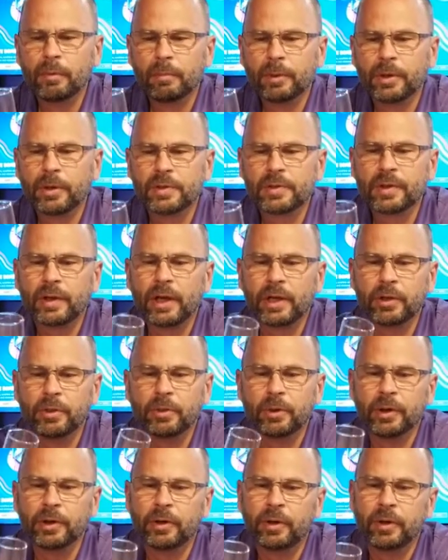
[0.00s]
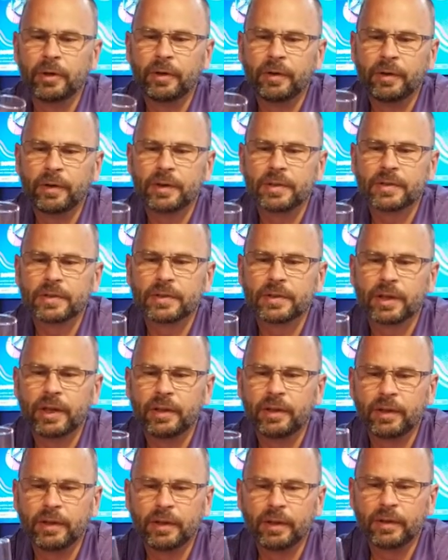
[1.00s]
But there's a lot going on in this. I
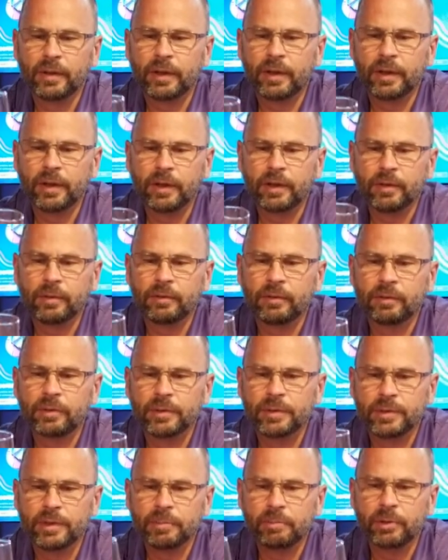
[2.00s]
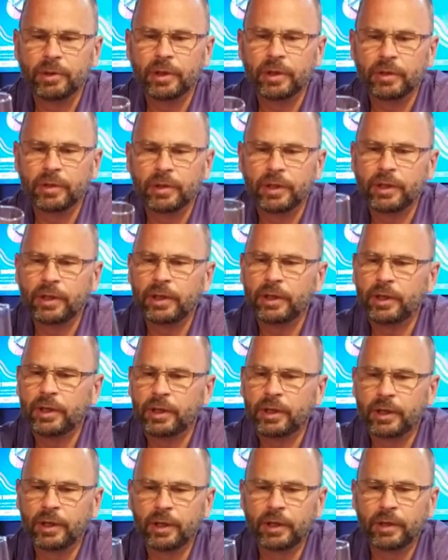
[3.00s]
think that Christie
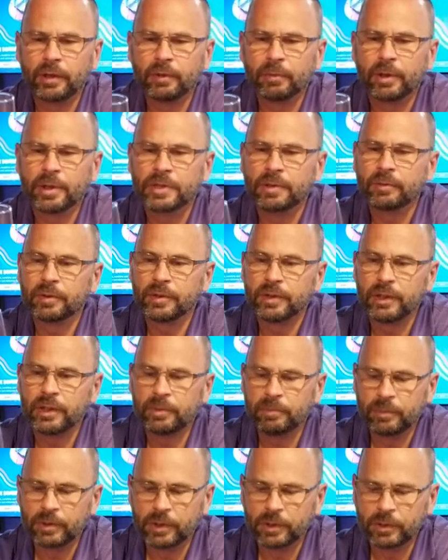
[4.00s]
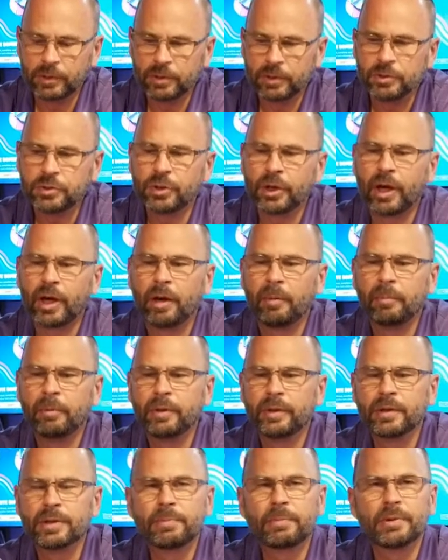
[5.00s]
Brinkley and the rest of her team did a good job
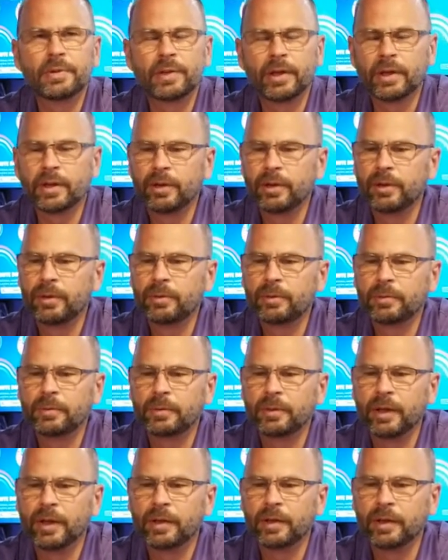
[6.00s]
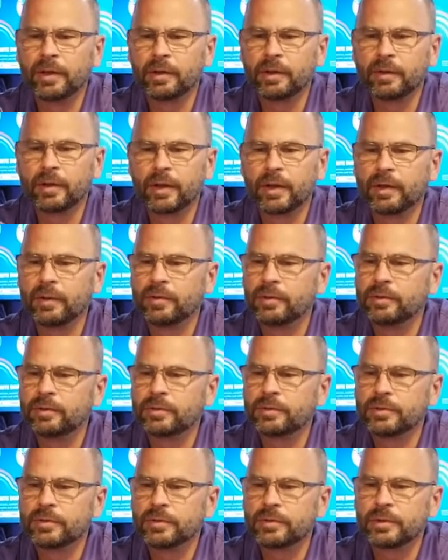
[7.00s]
with this Prosecco. I think that
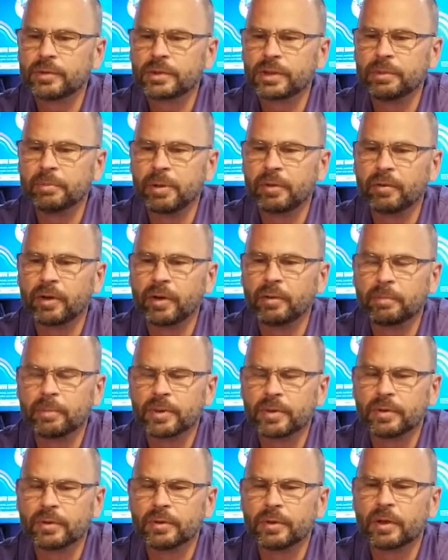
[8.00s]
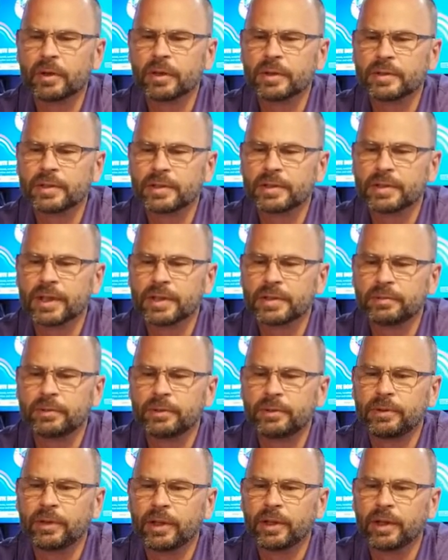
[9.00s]
it's going to be very
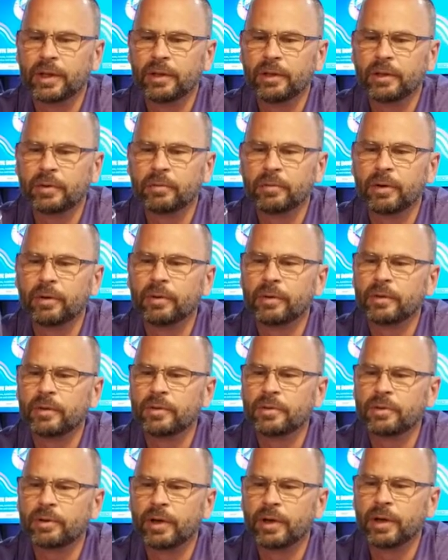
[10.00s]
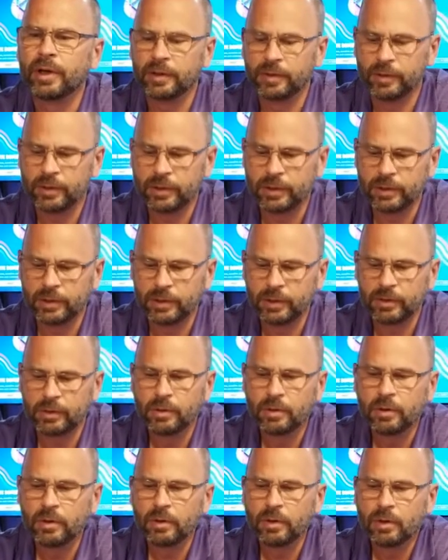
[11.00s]
successful, and I look forward to trying the
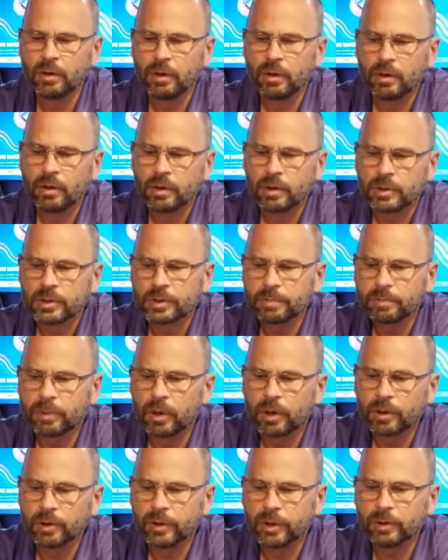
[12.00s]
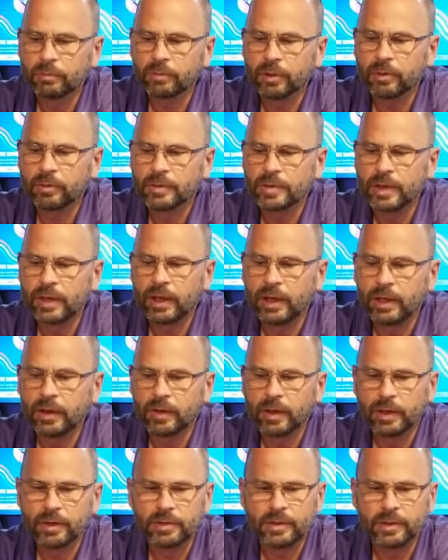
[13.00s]
sparkling rosé
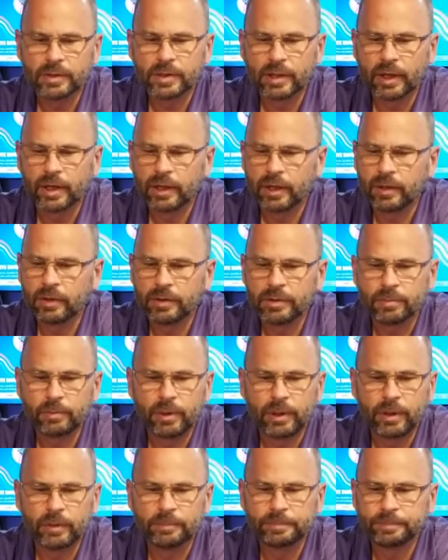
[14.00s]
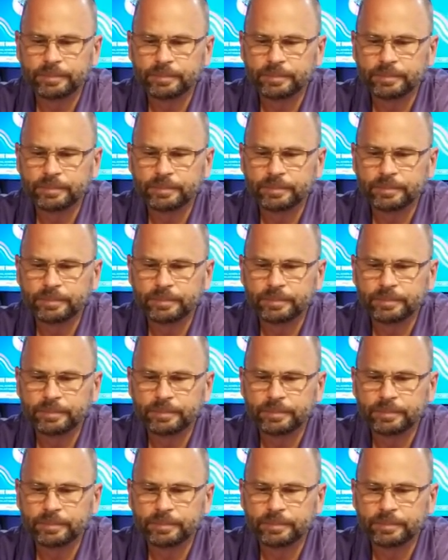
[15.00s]
that she's got out as well.